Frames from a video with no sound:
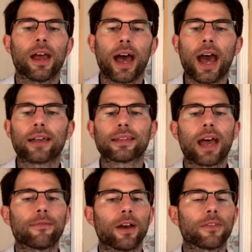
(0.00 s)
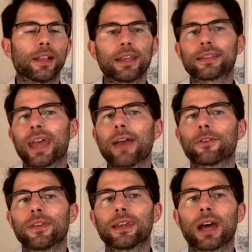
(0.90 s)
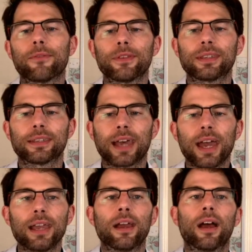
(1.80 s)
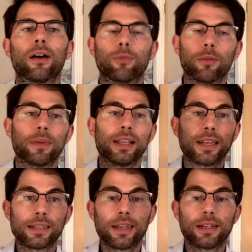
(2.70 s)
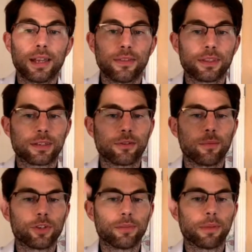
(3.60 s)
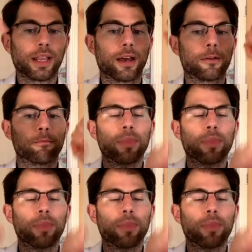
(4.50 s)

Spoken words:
As ever, the links to everything covered today will be listed in the description below.